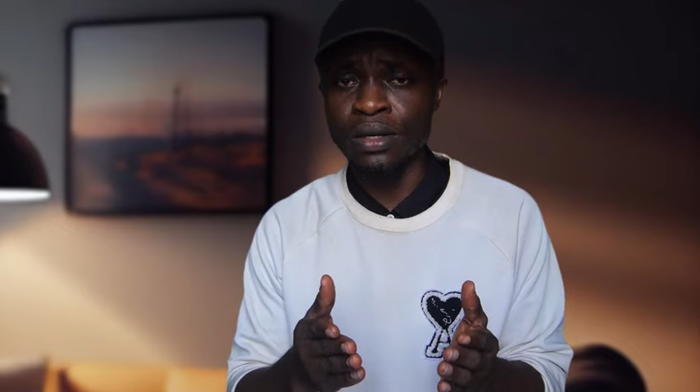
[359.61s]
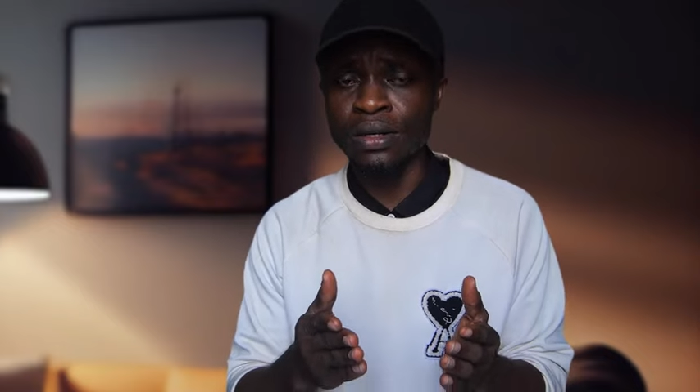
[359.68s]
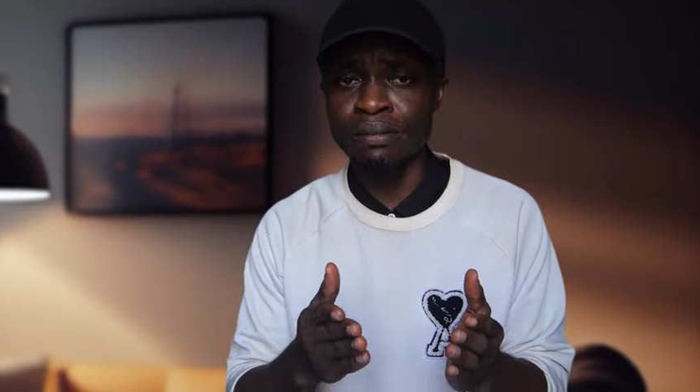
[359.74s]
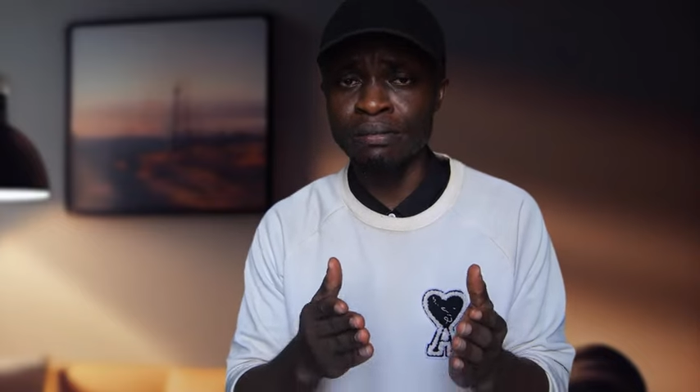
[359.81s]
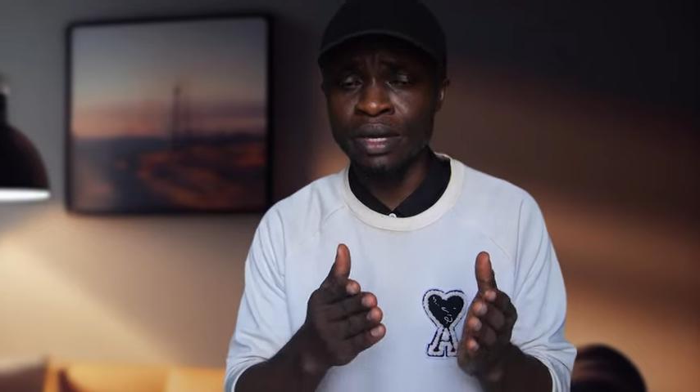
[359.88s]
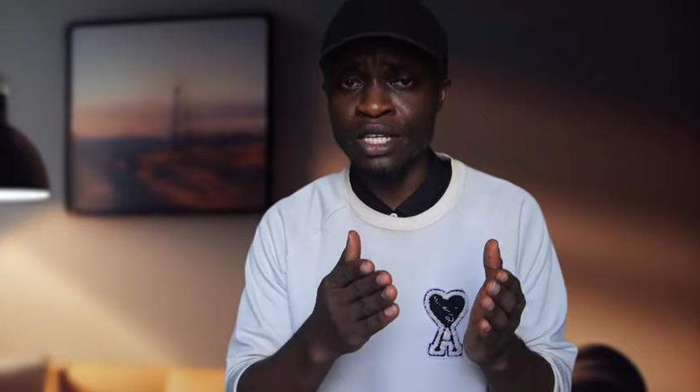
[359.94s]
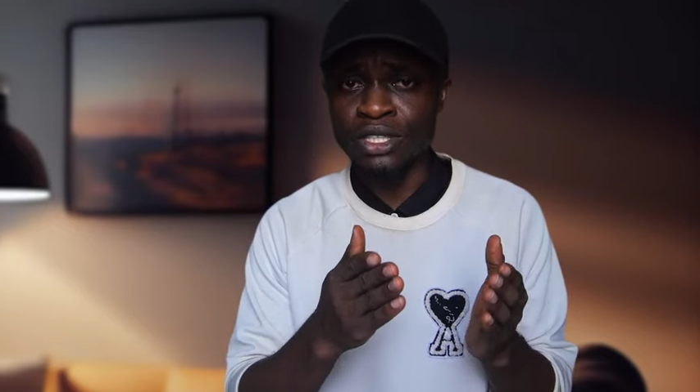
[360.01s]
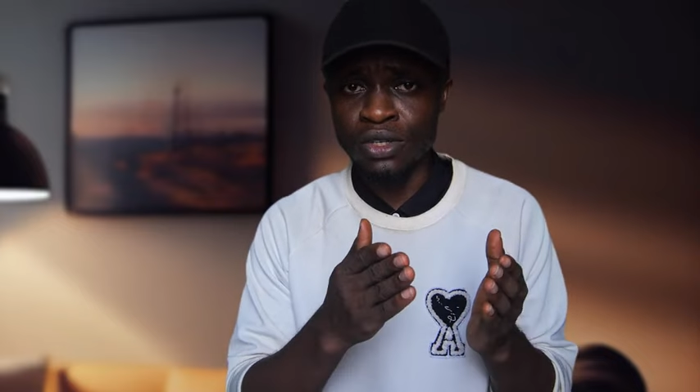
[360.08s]

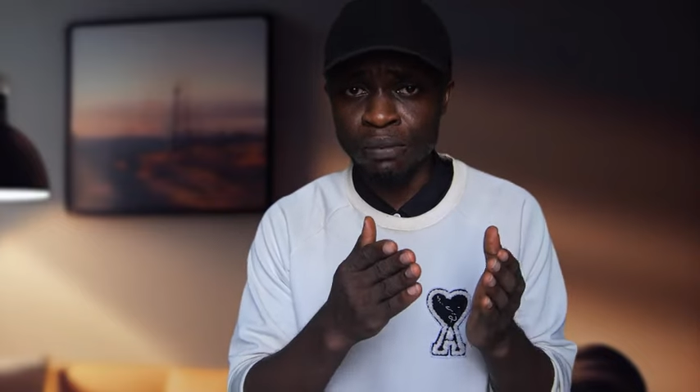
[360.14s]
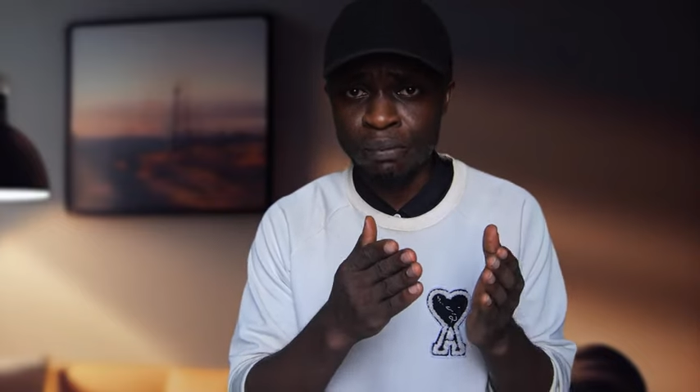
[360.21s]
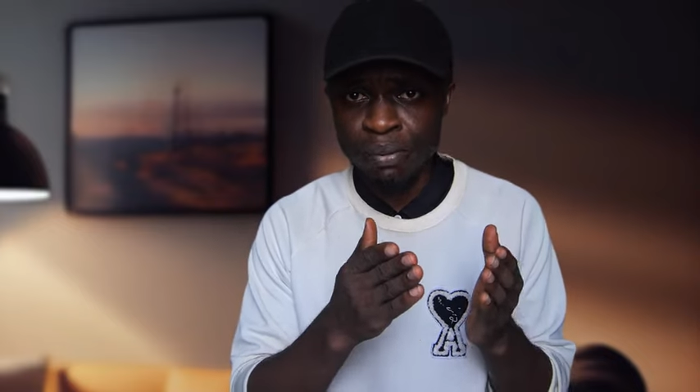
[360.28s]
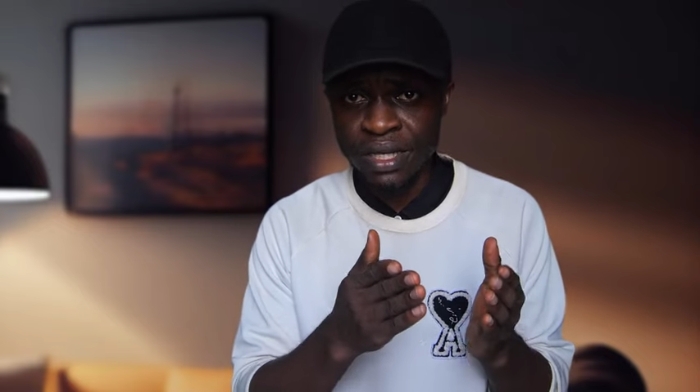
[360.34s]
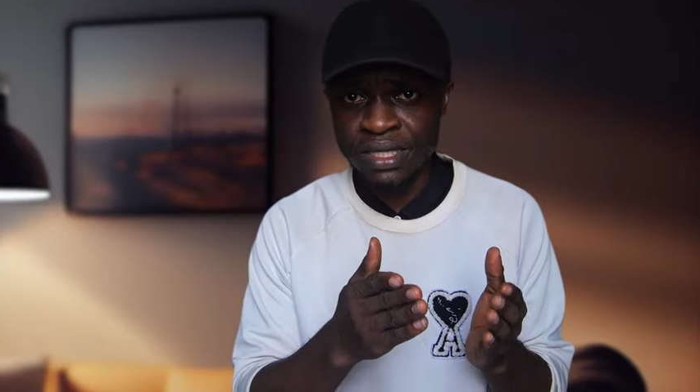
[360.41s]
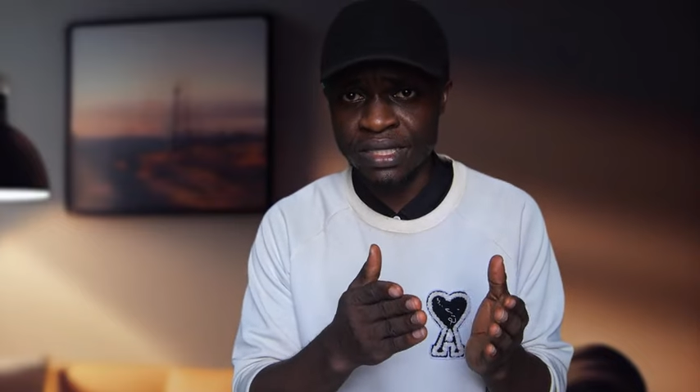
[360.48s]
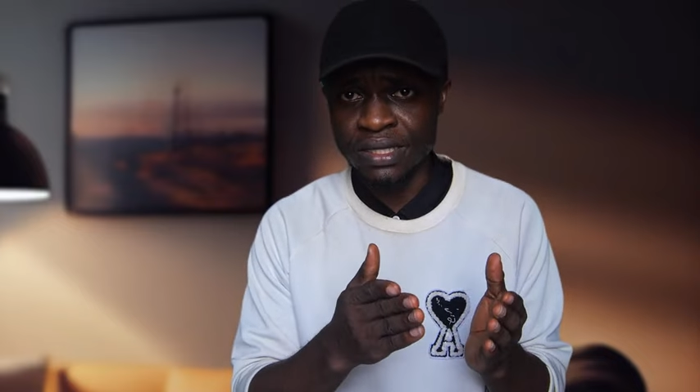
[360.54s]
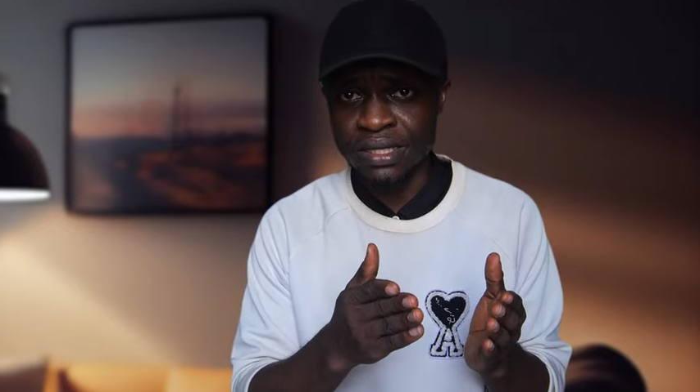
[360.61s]
make some
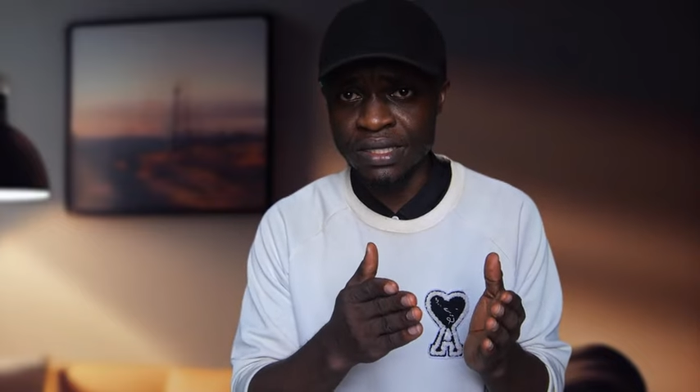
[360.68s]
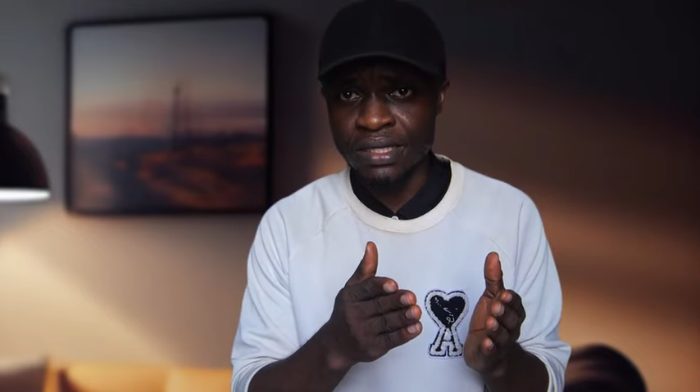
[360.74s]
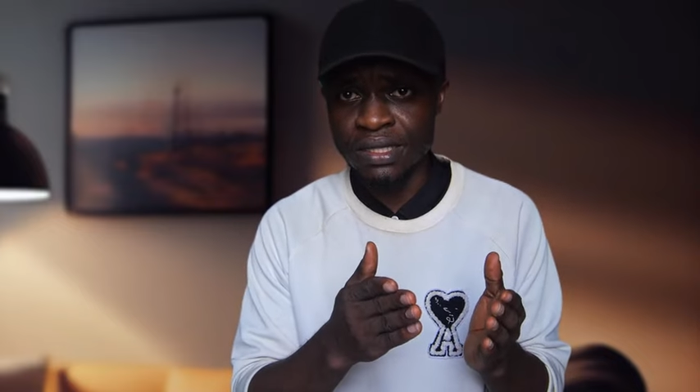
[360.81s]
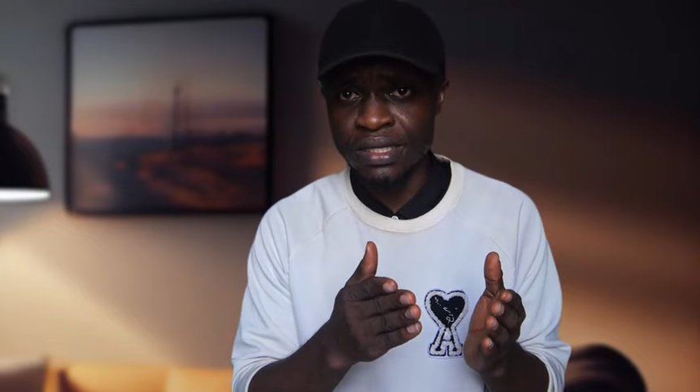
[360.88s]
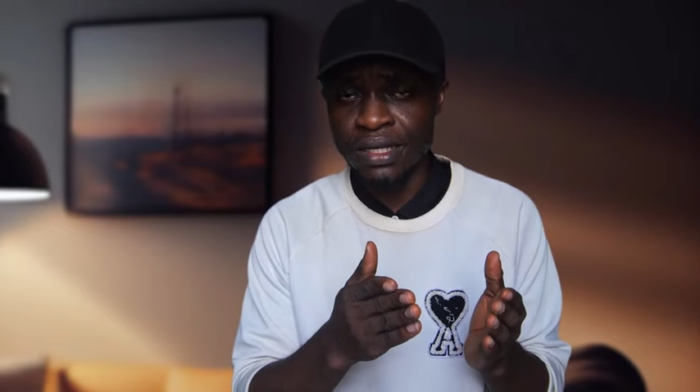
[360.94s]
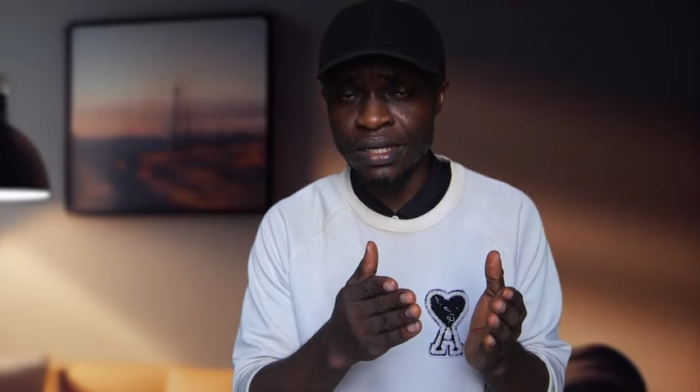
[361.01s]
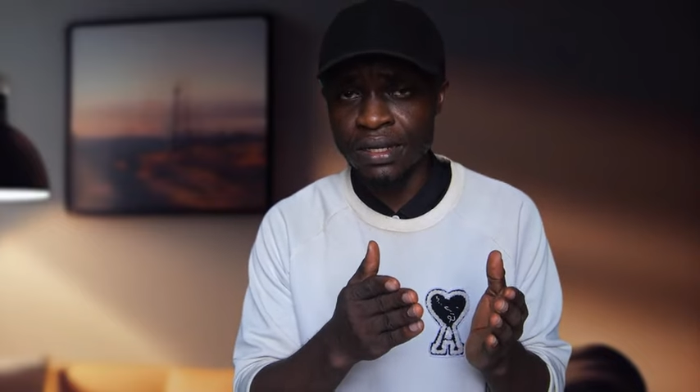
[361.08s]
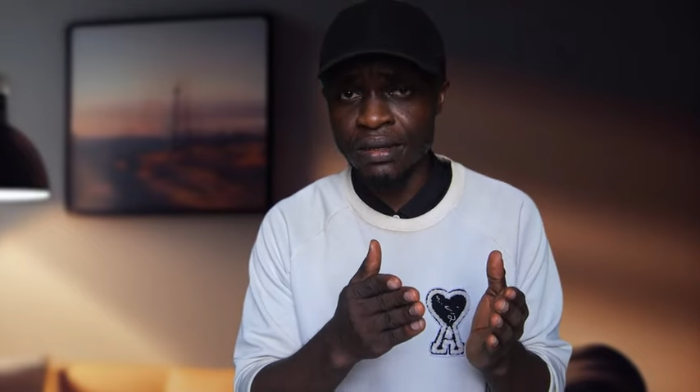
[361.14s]
persons